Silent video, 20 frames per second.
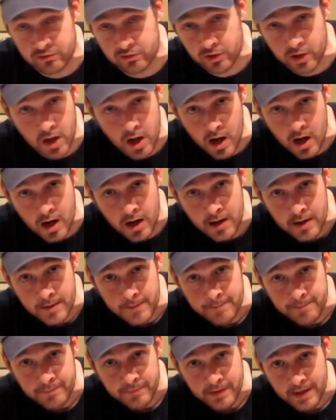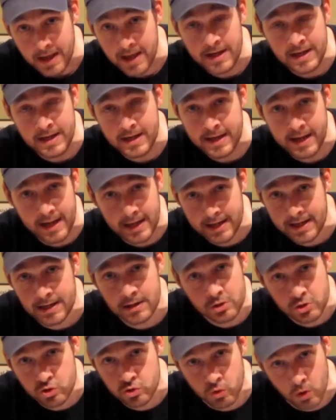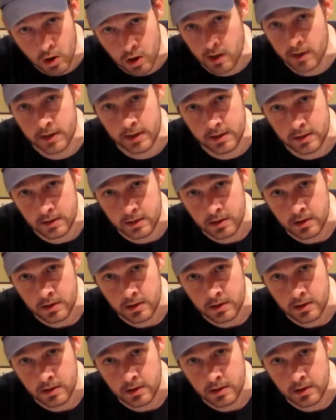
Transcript: cigar, and he can't get a draw on it.